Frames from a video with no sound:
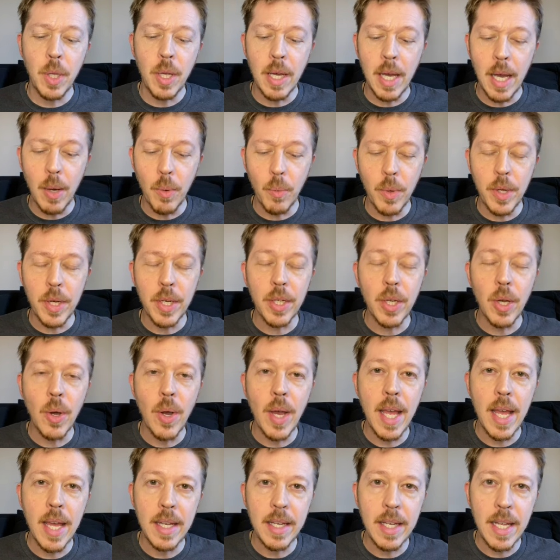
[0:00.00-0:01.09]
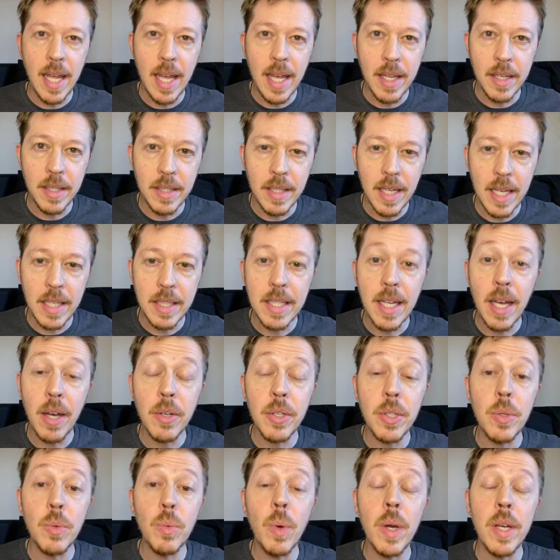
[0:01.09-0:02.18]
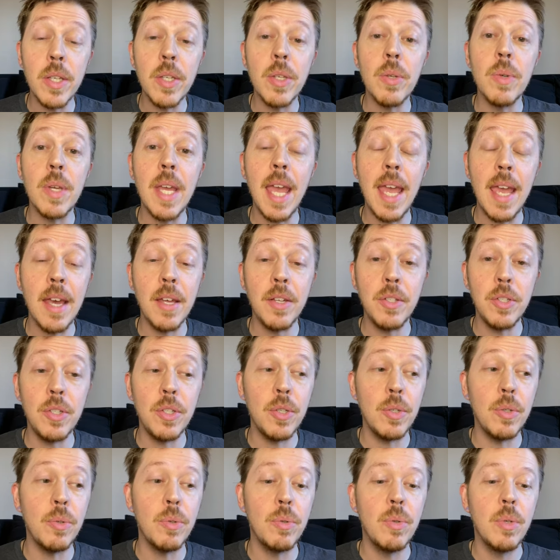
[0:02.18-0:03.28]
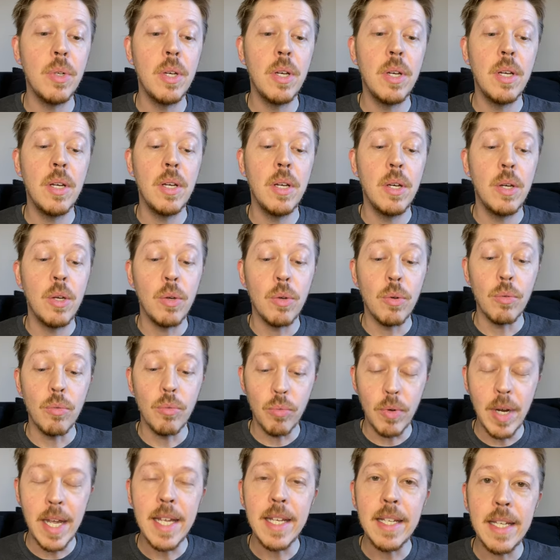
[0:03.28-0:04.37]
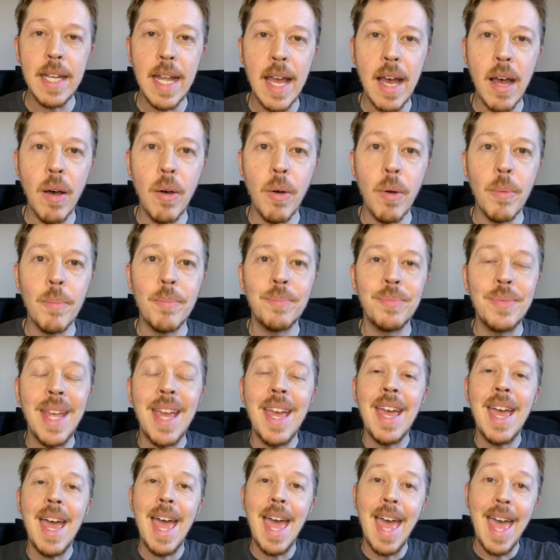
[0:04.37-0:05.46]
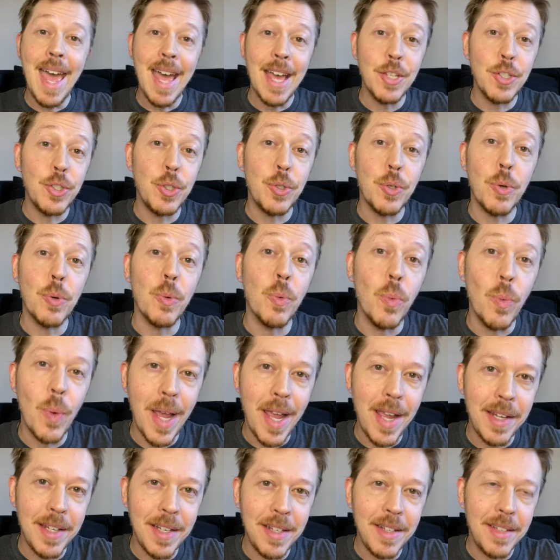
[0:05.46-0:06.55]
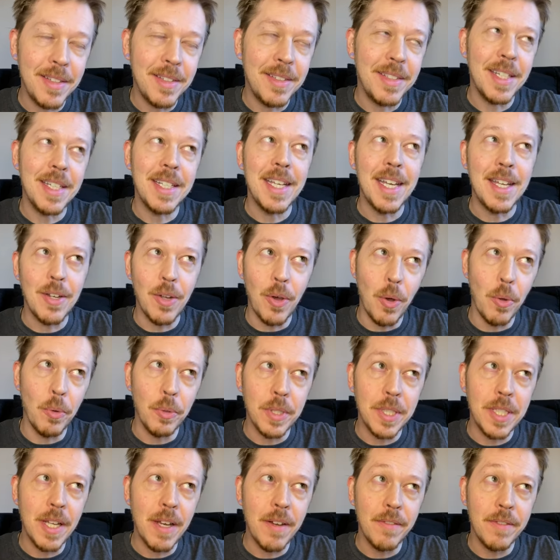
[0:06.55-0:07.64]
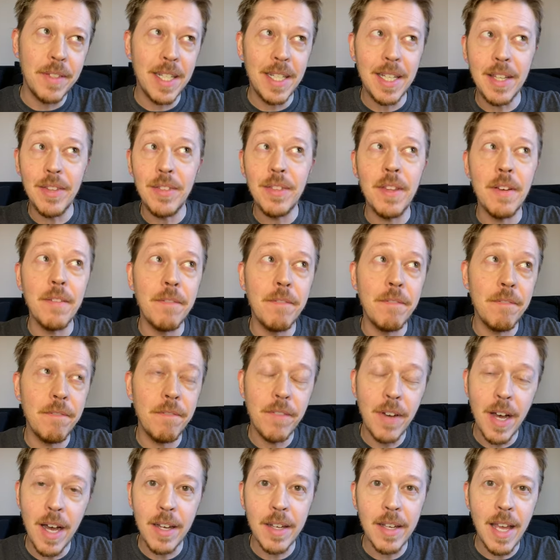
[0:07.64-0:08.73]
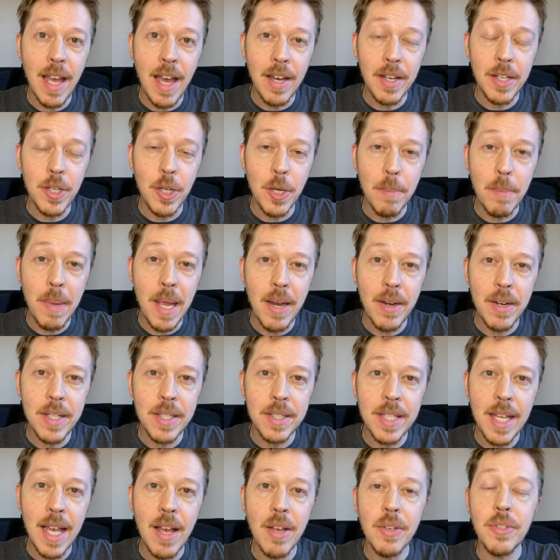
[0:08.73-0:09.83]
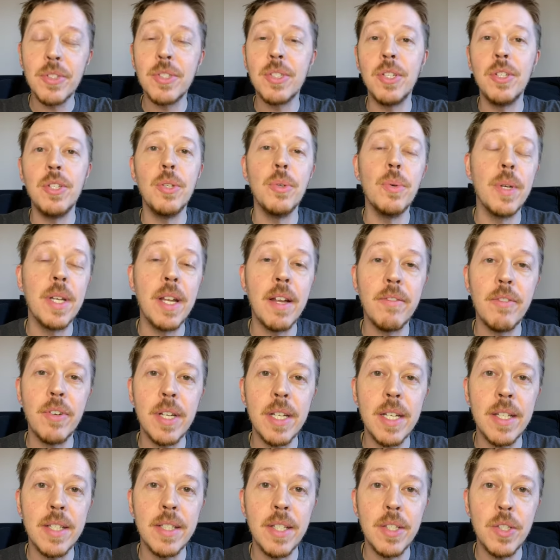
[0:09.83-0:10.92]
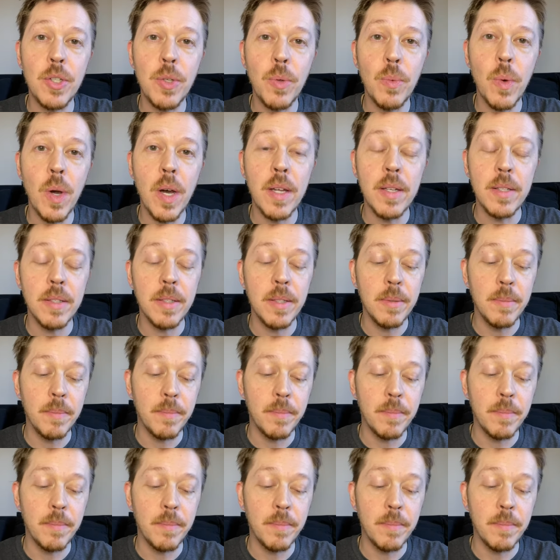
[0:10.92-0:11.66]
I want to go ahead and tell you what you can do right now as you're waiting to get old enough to get the fuck out of your parents' house to do whatever it is that you want.